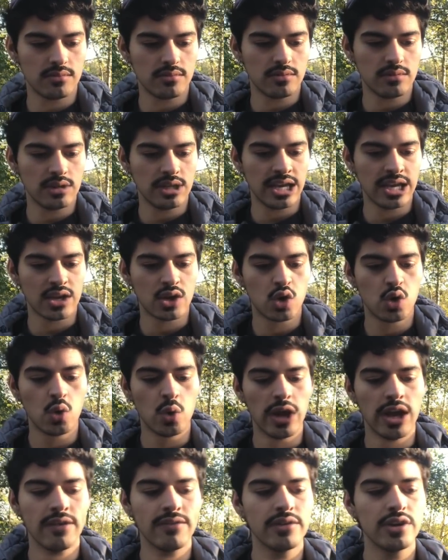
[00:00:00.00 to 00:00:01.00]
Like
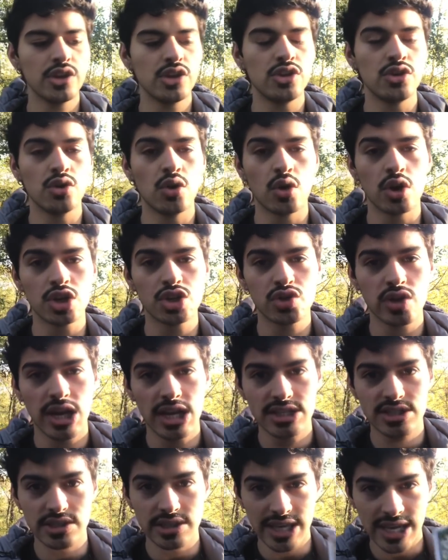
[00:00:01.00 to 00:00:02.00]
whoever you're trying
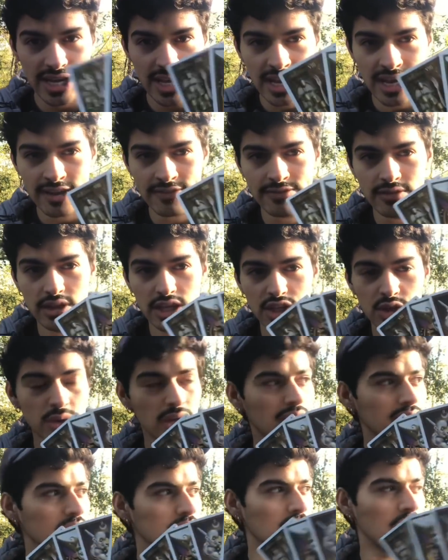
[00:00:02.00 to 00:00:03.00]
to get at, I feel like you
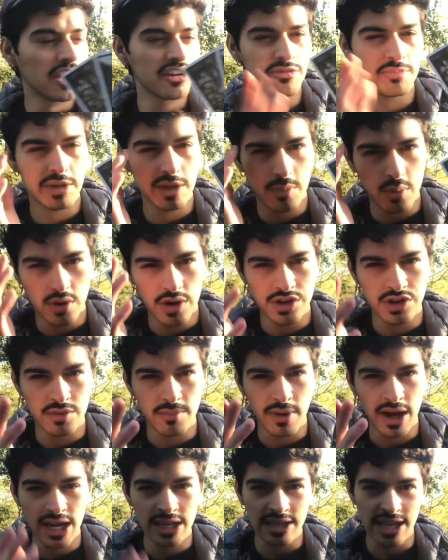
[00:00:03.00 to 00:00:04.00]
have a lot of people on your
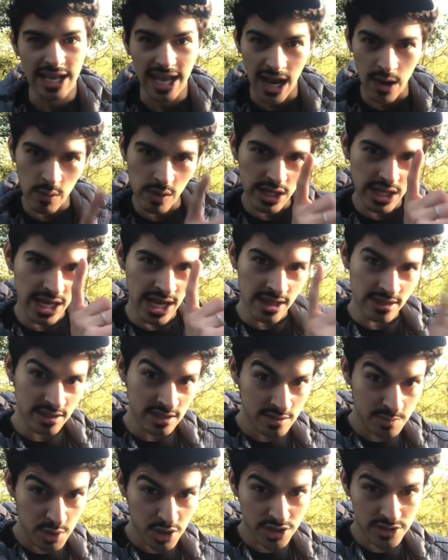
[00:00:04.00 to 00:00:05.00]
mind like I want to get at
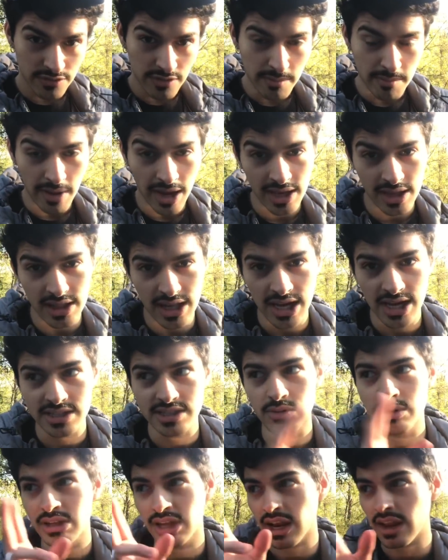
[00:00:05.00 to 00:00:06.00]
this person from my class, I
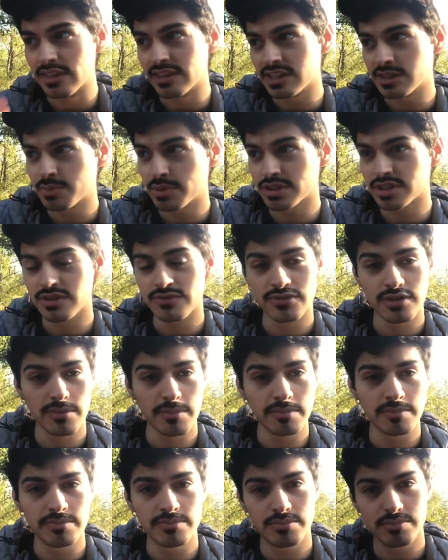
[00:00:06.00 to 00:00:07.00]
want to get at this person
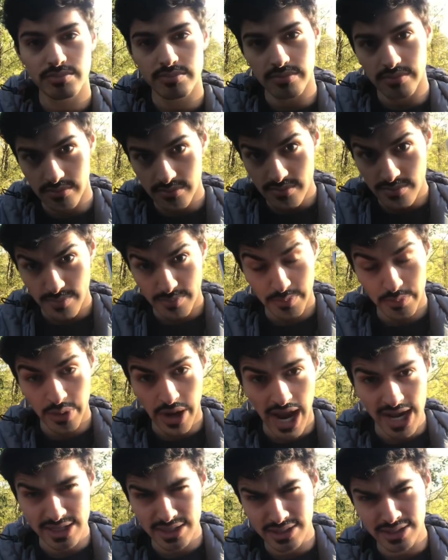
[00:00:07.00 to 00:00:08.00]
from
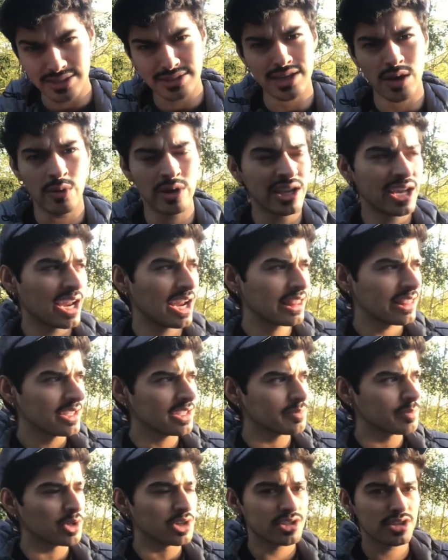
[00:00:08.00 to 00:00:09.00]
practice, I want to get at this
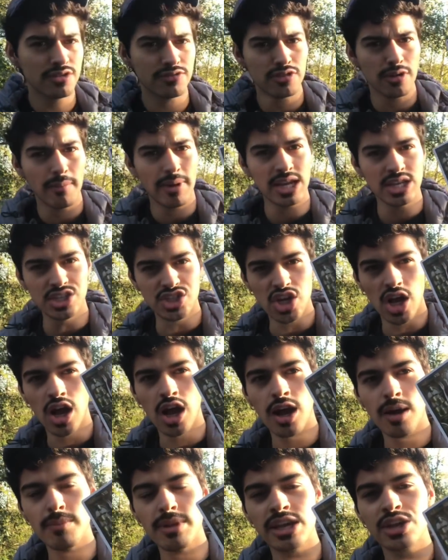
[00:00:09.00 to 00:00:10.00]
person from my
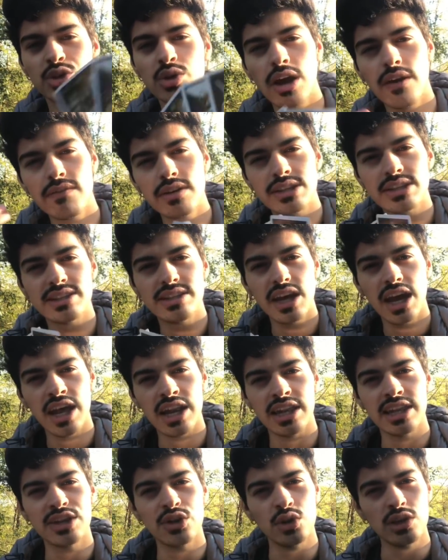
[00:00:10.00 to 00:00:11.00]
job. Like you have a, a
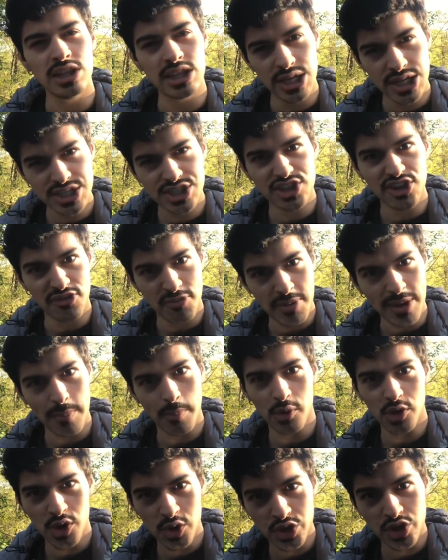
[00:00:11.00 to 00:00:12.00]
little list of
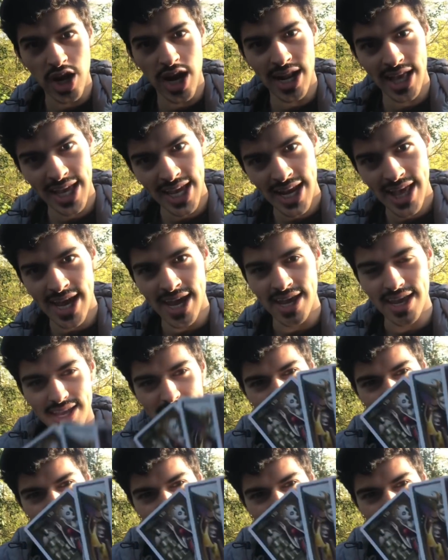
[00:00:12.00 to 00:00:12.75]
people you're trying to get at.